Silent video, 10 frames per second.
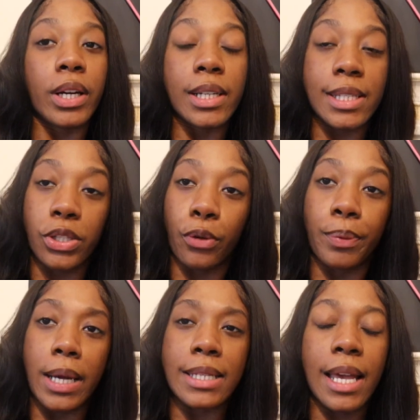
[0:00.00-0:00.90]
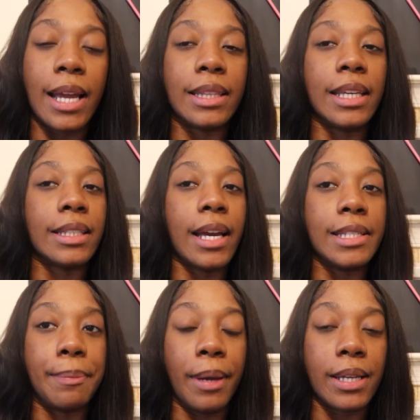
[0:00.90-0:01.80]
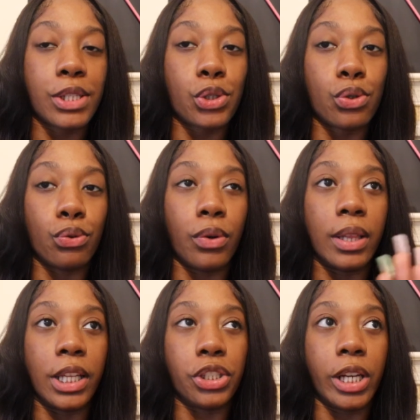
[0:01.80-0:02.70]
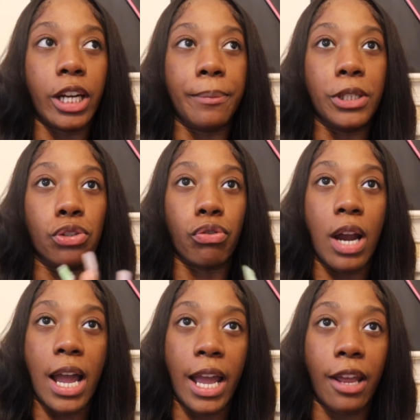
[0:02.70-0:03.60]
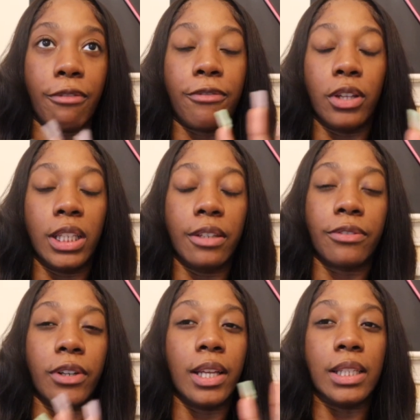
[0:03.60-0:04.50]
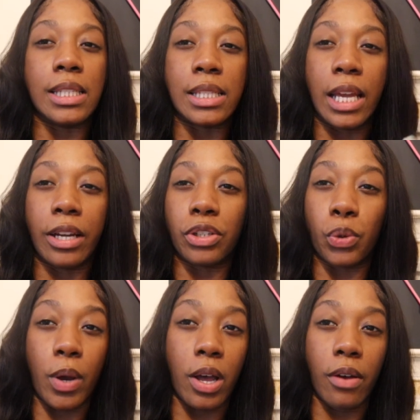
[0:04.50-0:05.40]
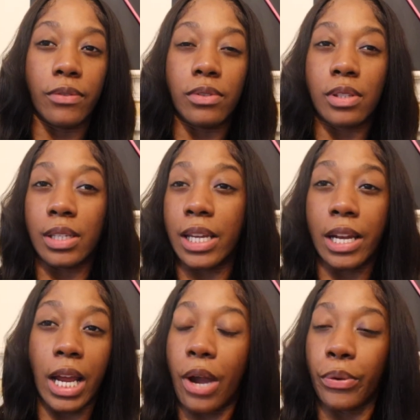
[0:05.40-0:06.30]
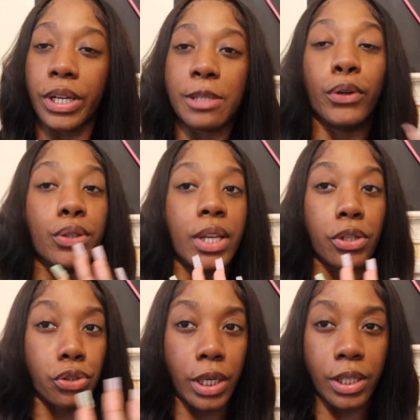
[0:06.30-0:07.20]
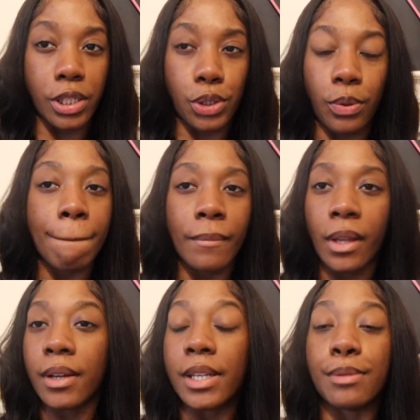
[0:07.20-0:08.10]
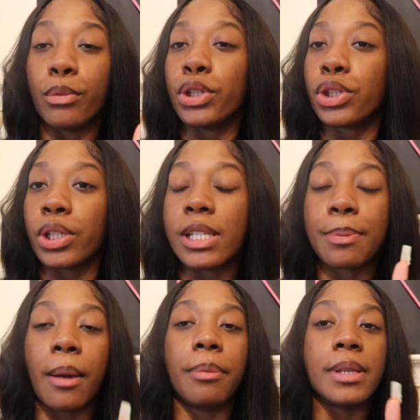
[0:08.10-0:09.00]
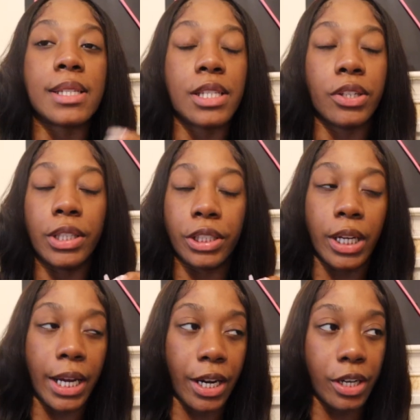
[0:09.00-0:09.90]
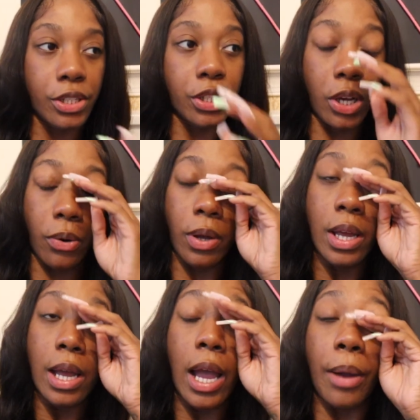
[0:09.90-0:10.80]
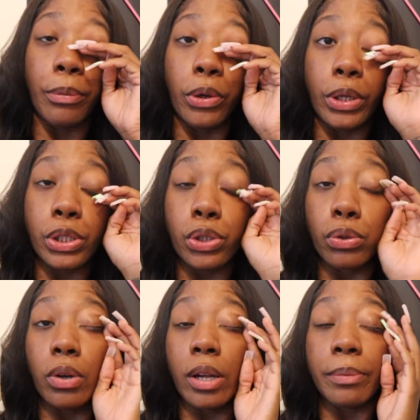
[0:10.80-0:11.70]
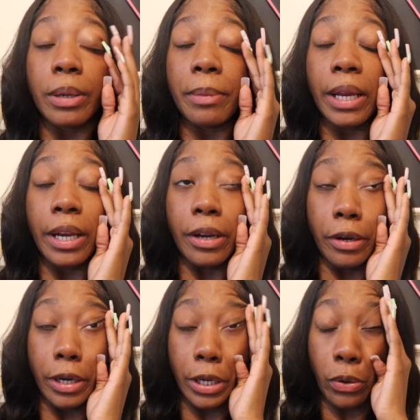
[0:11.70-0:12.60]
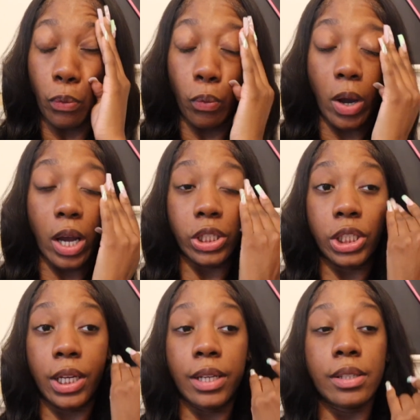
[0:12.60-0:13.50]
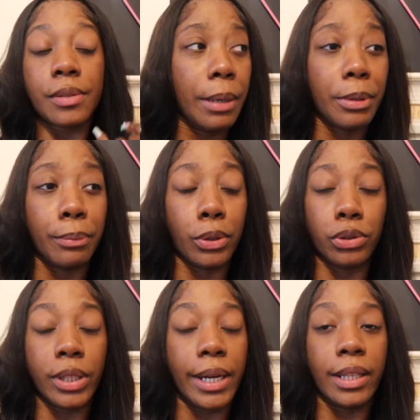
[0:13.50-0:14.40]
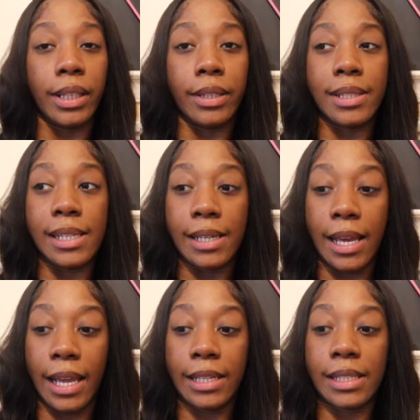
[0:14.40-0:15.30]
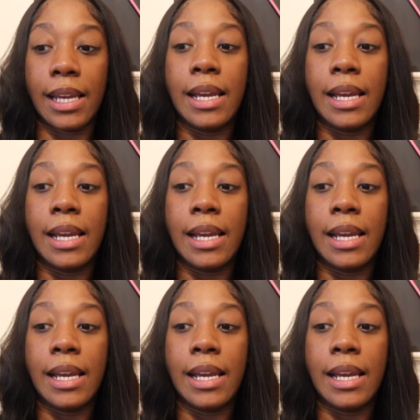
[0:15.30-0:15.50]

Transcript: a good silk press i think that it's best to let your hair be dry fully for at least like 12 to 10 hours before you take a straightener to it because moisture is probably still in your hair. So I'm going to unbraid my hair and wash it. And I'm going to blow dry it later tonight.